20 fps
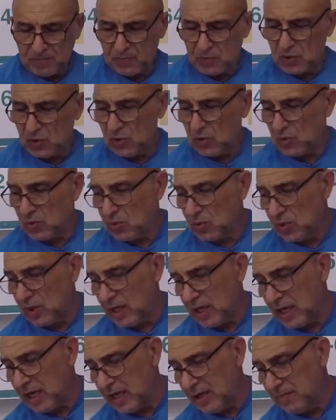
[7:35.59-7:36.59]

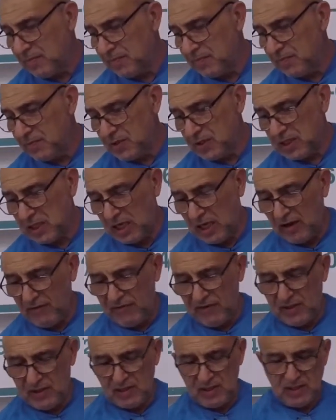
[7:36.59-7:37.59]
to scuff
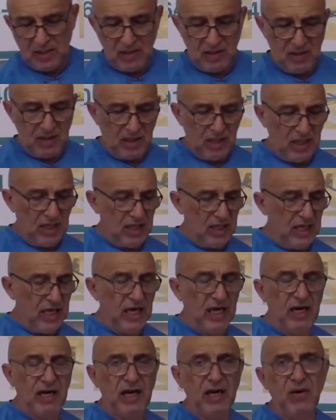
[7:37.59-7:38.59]
it in the
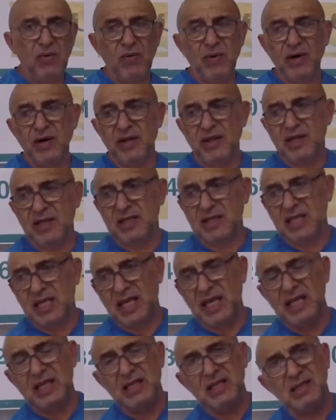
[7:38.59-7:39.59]
area where the
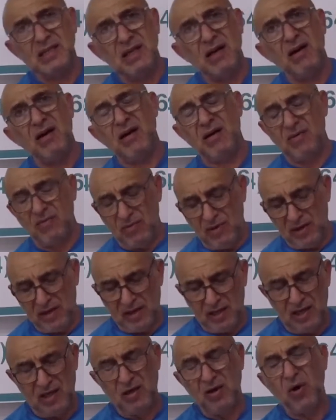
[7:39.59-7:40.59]
skins are, where
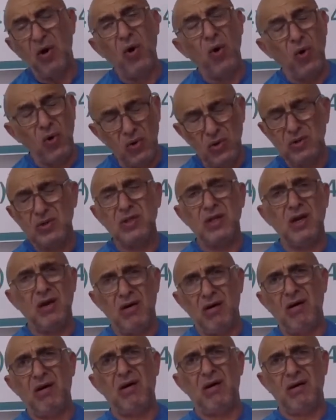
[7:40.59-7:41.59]
the holes
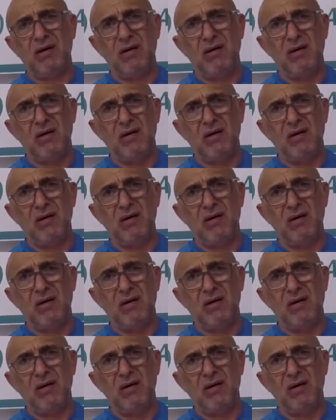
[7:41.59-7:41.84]
are,